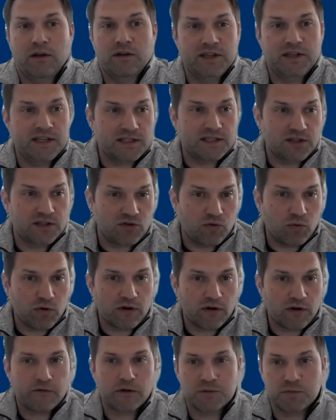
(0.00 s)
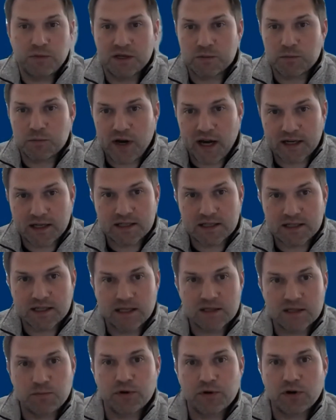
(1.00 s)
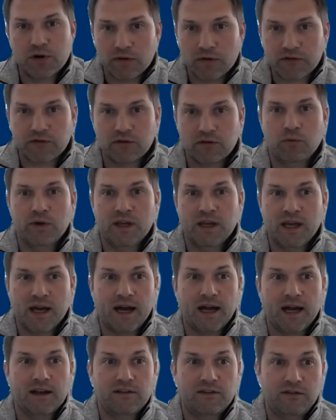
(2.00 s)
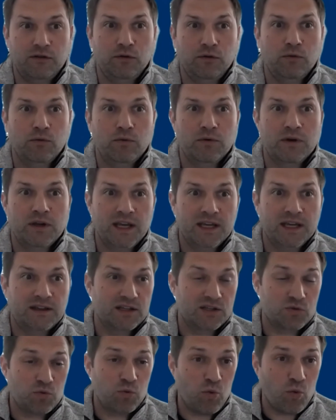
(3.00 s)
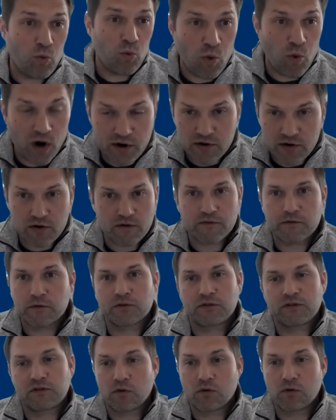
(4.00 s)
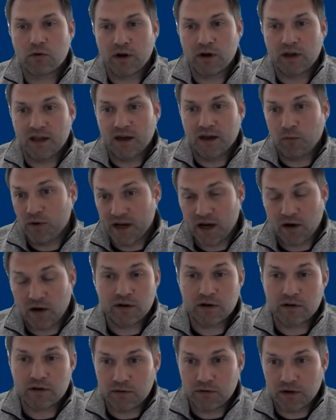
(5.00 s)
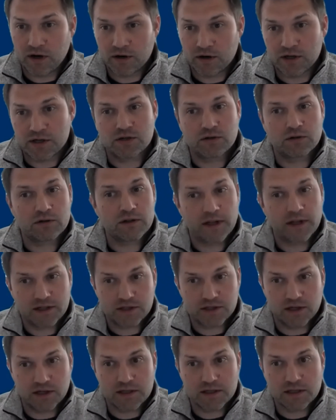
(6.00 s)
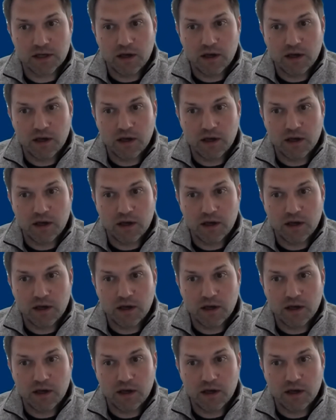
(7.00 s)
these digital workflows, best practices, but also we got to get this wonderful story that we now include in our digital collections.